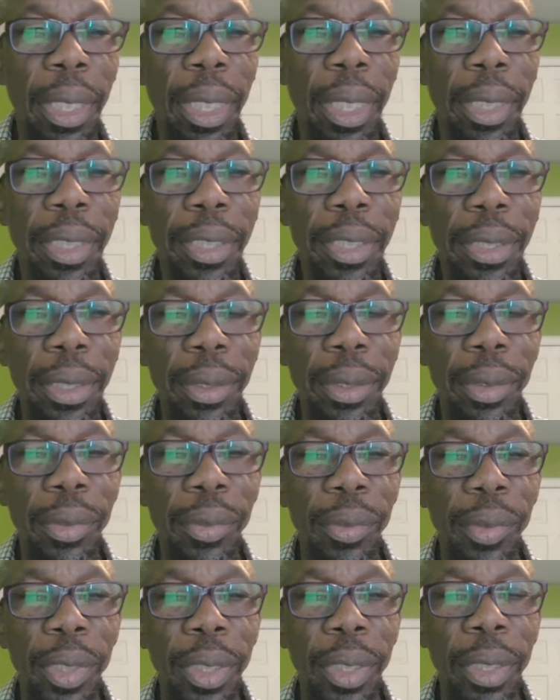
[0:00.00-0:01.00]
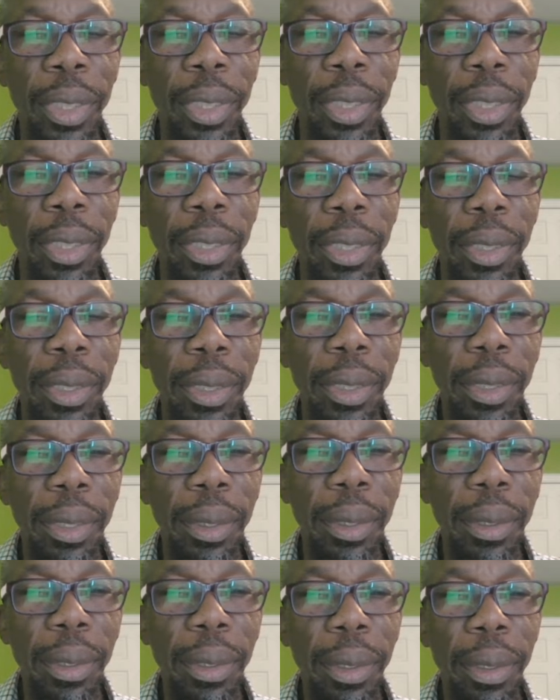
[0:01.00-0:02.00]
I listened to the
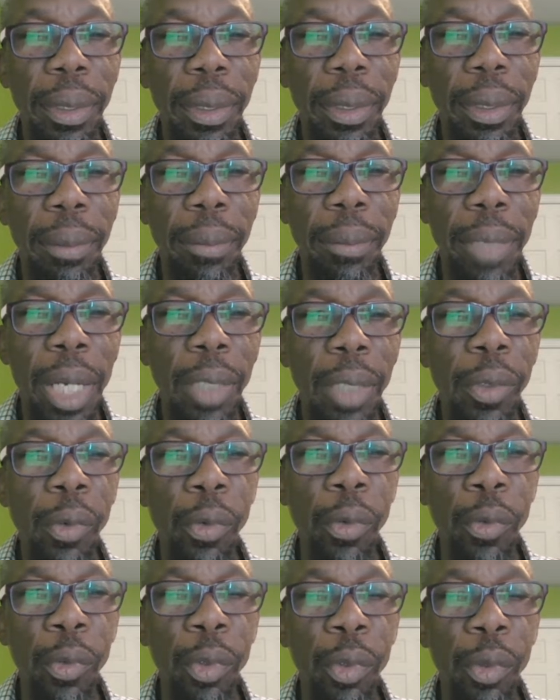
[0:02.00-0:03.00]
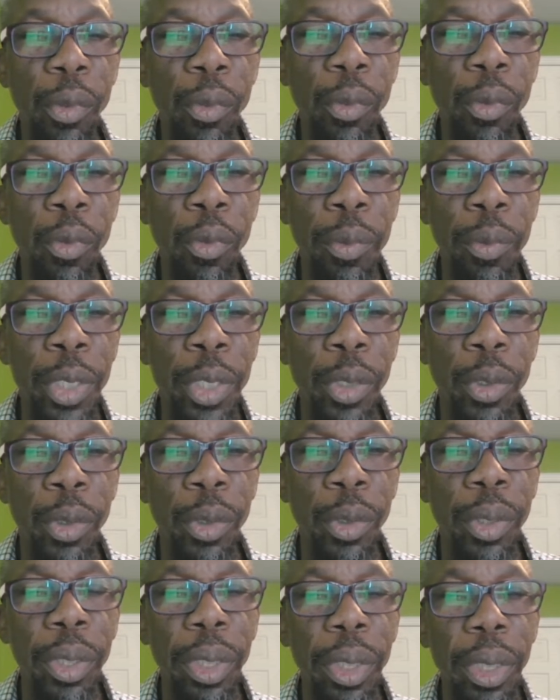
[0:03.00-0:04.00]
Marco
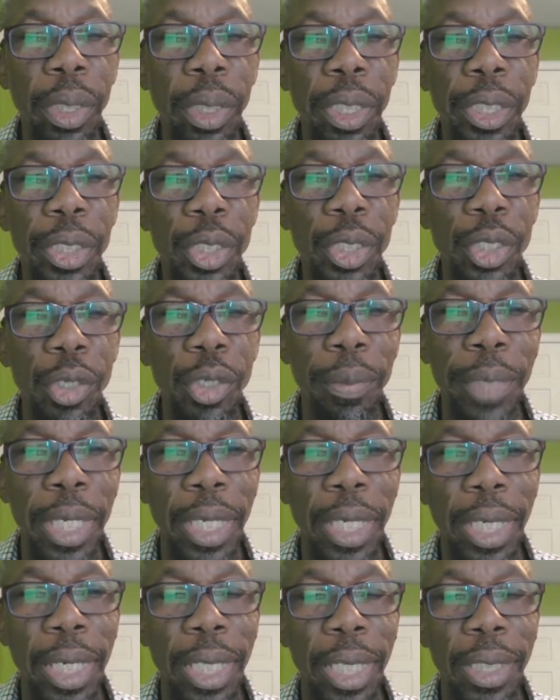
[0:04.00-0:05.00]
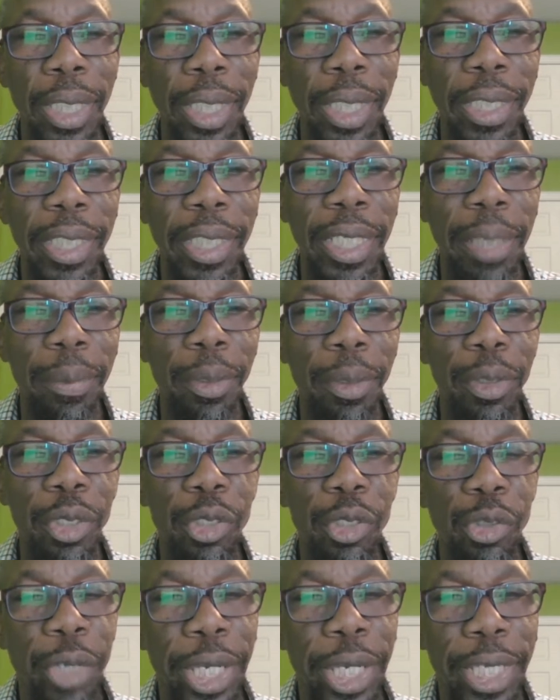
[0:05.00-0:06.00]
Rubio in Jamaica talking about
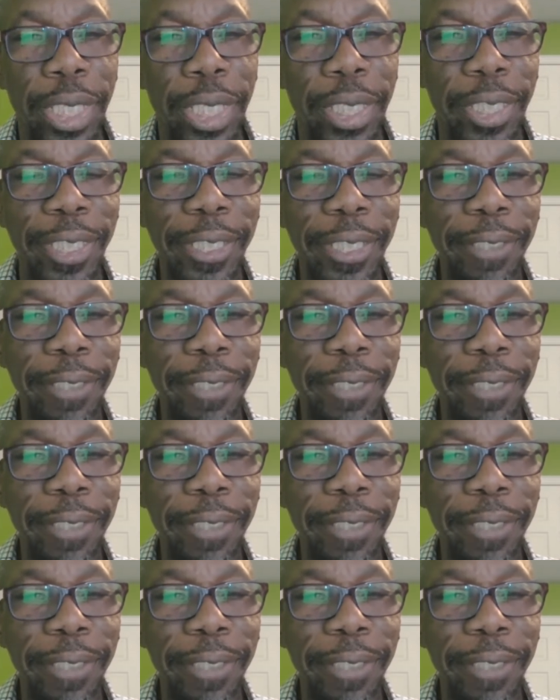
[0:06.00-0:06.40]
trade.